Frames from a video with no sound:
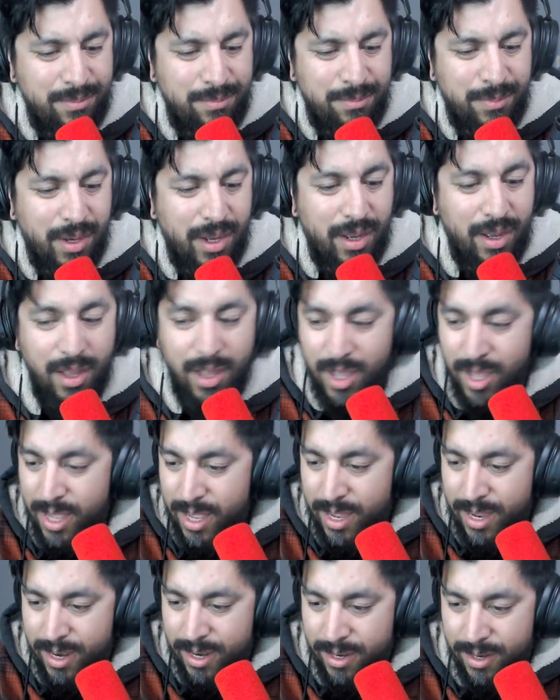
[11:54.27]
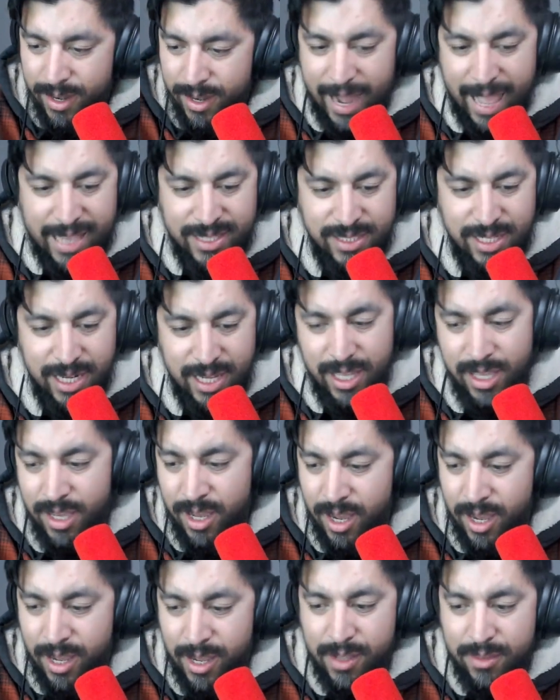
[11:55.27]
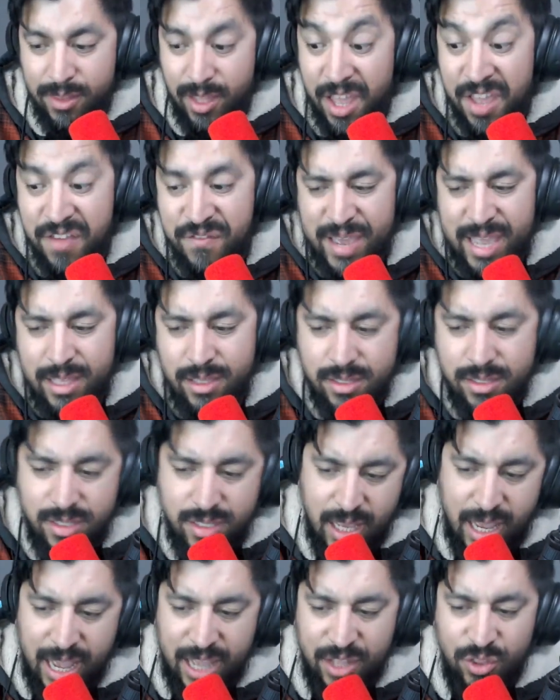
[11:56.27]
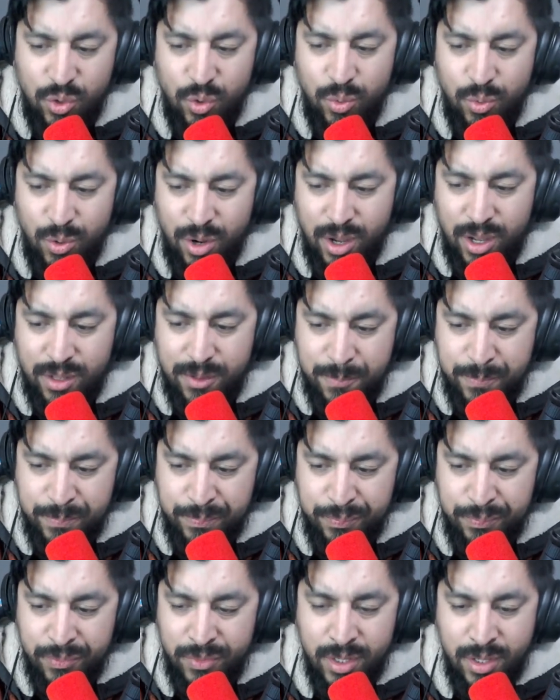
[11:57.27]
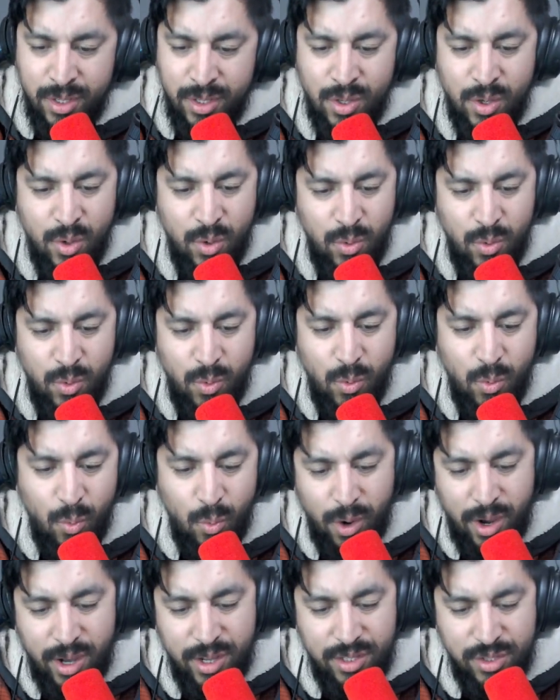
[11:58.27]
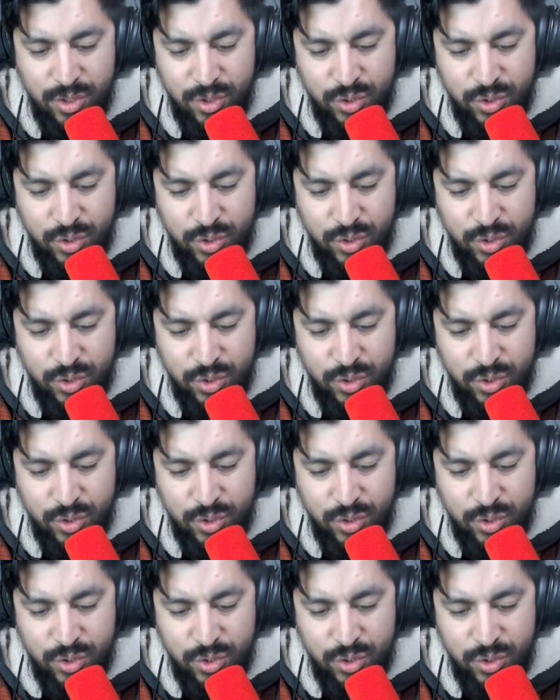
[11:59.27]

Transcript: But lastly, the events, I do run 1,